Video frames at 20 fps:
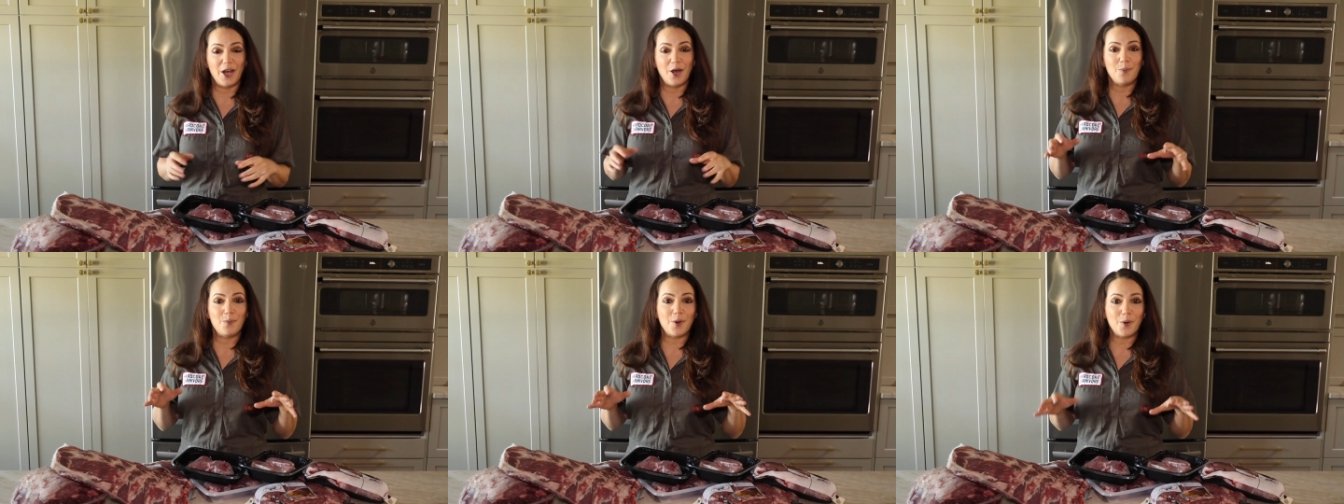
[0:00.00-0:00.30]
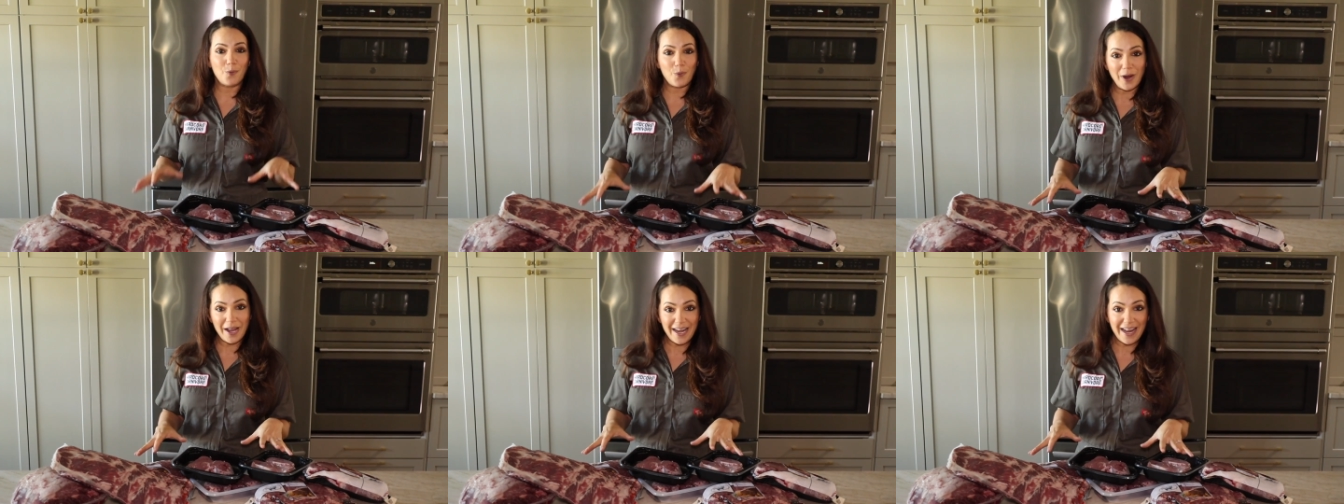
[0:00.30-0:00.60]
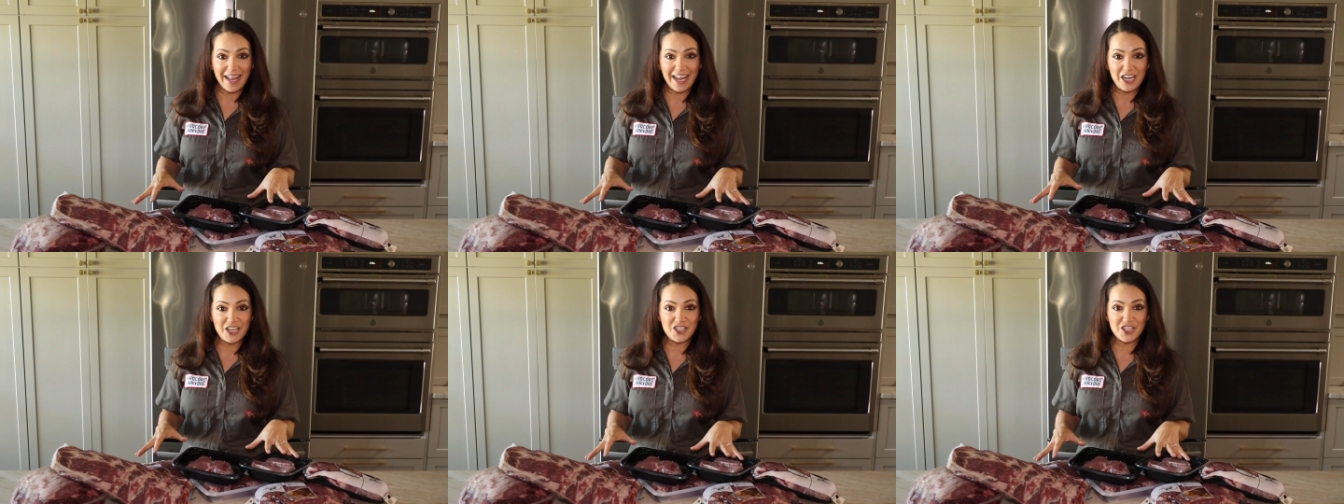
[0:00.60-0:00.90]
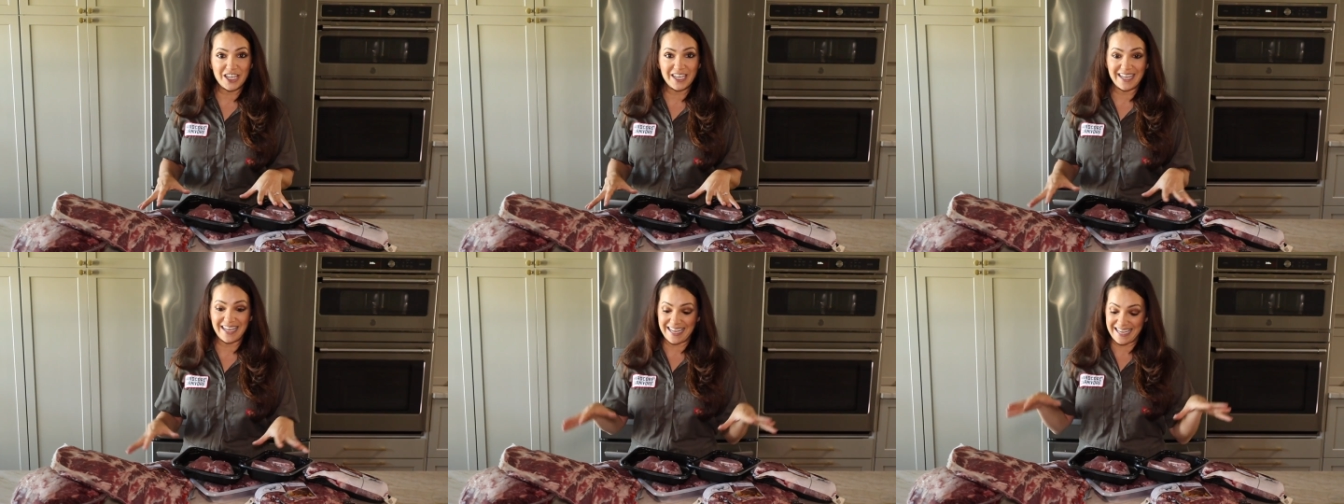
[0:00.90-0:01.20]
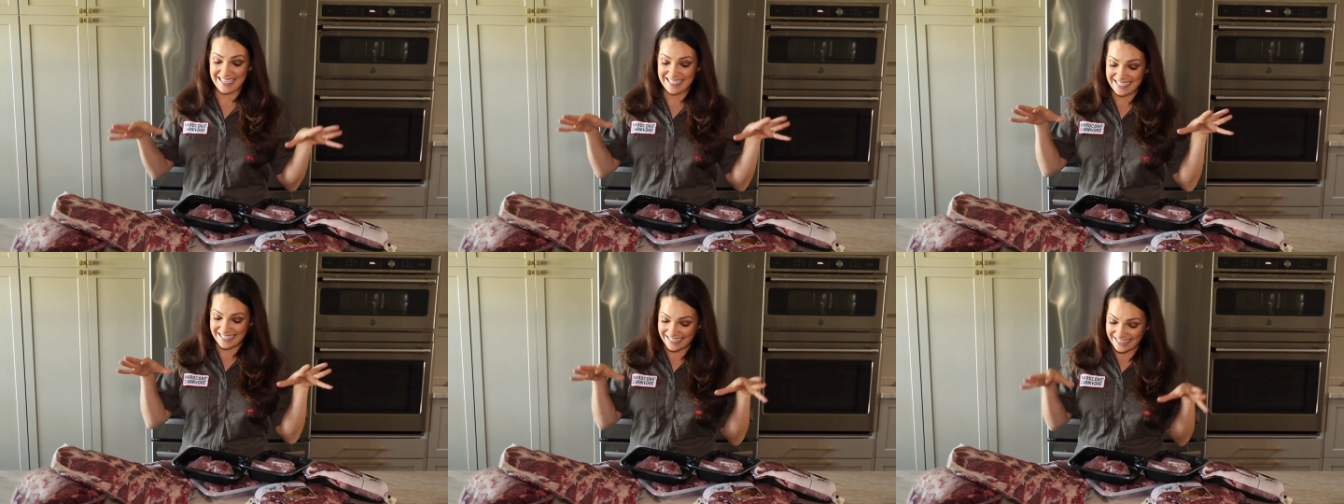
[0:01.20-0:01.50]
But wet aging
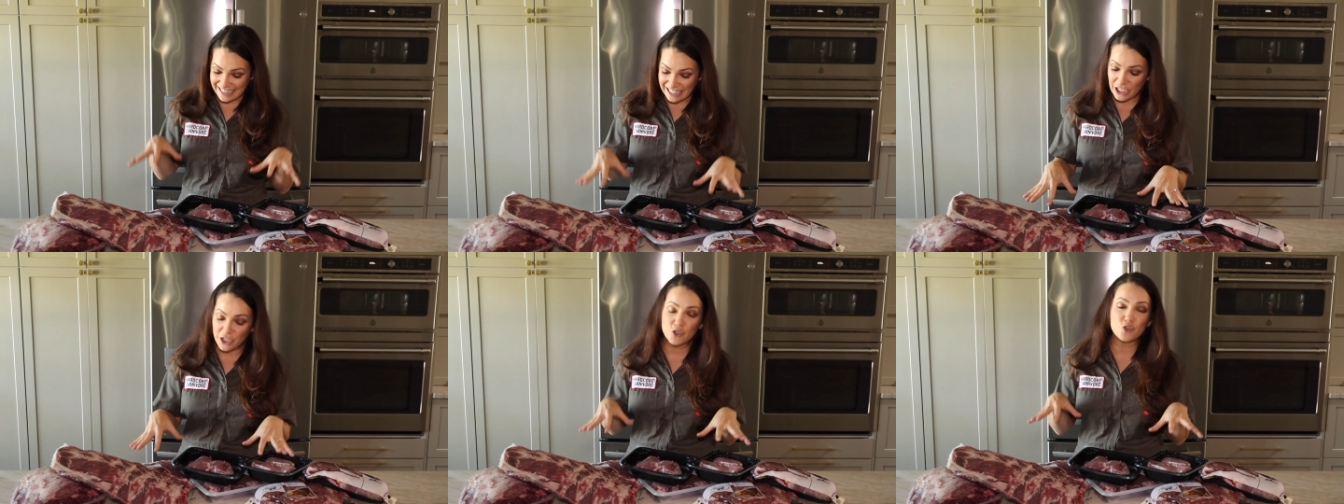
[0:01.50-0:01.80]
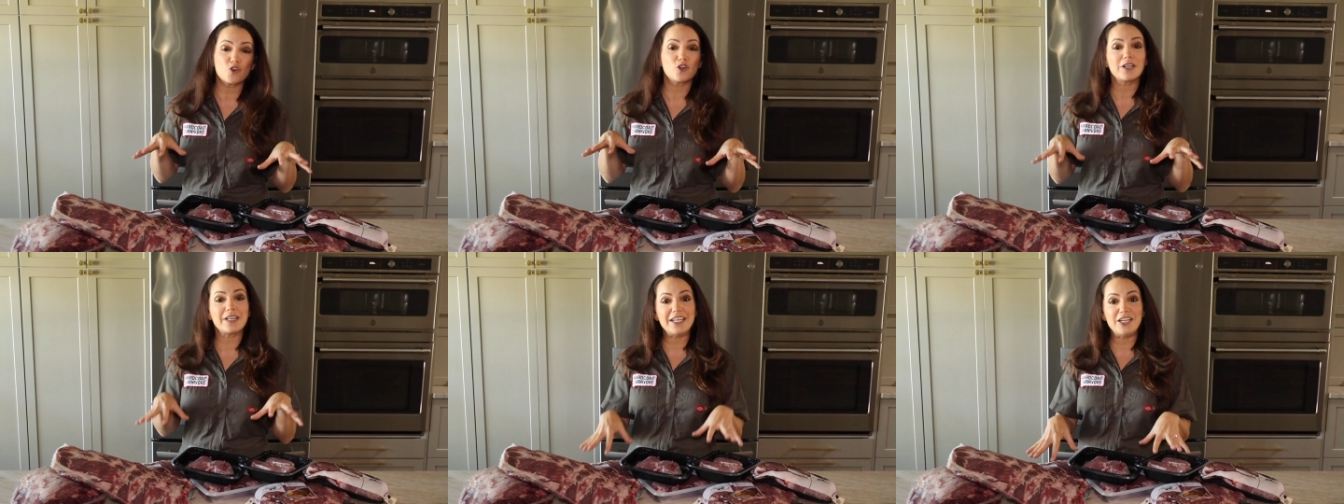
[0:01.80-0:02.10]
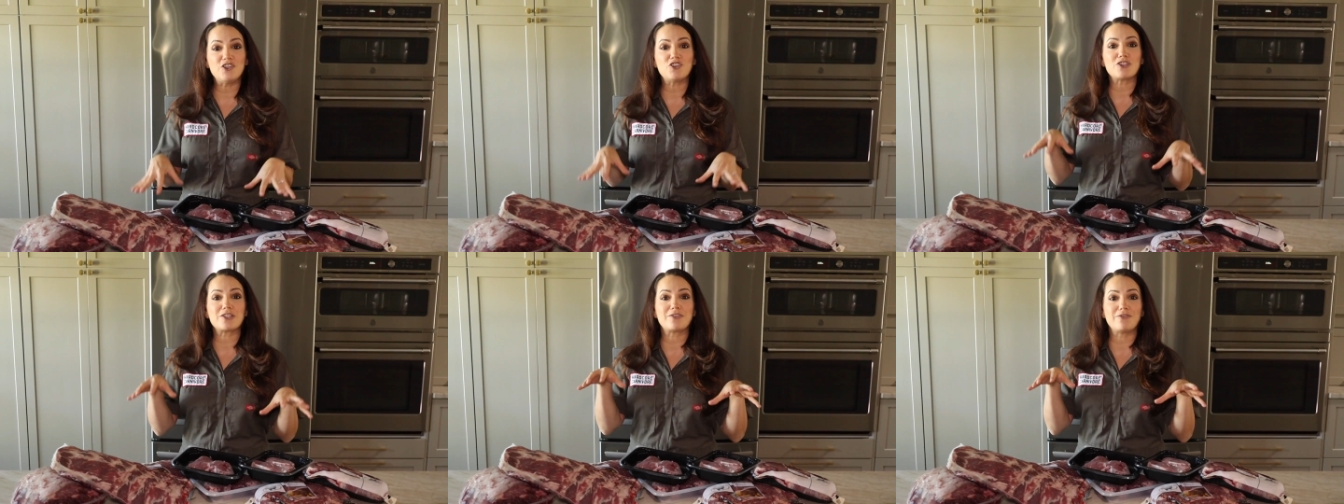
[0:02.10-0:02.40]
is literally just